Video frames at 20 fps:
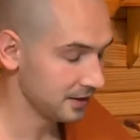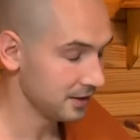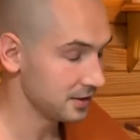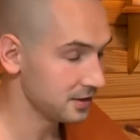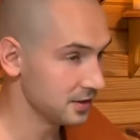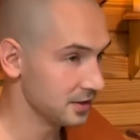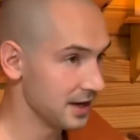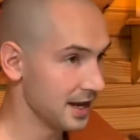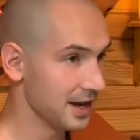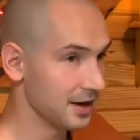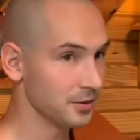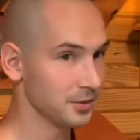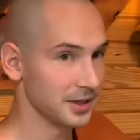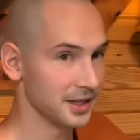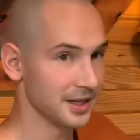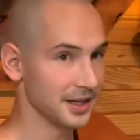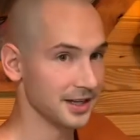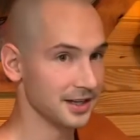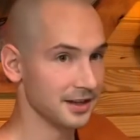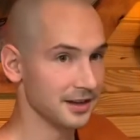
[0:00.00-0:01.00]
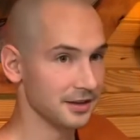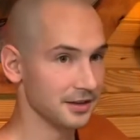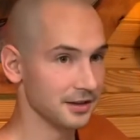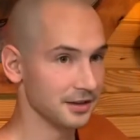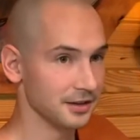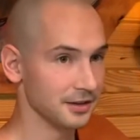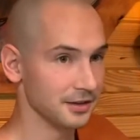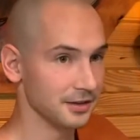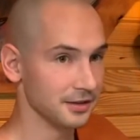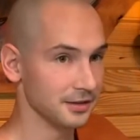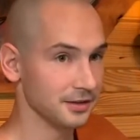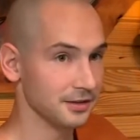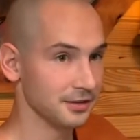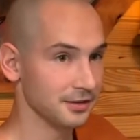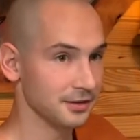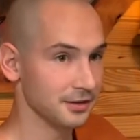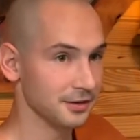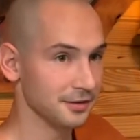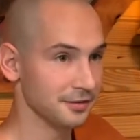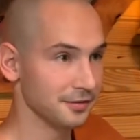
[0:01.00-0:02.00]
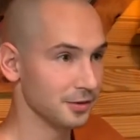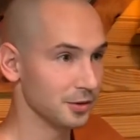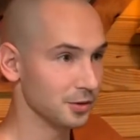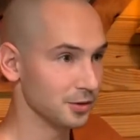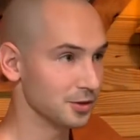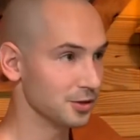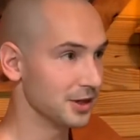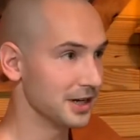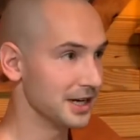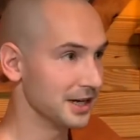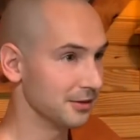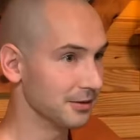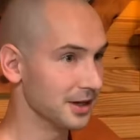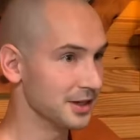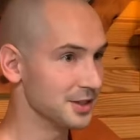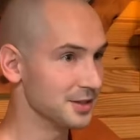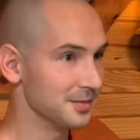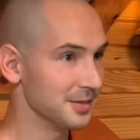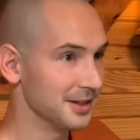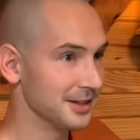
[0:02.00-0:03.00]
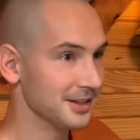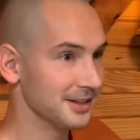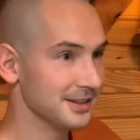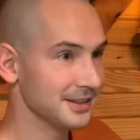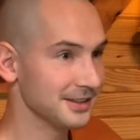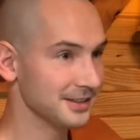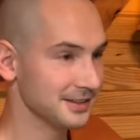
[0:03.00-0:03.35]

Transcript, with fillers: So now we get the full training regimen.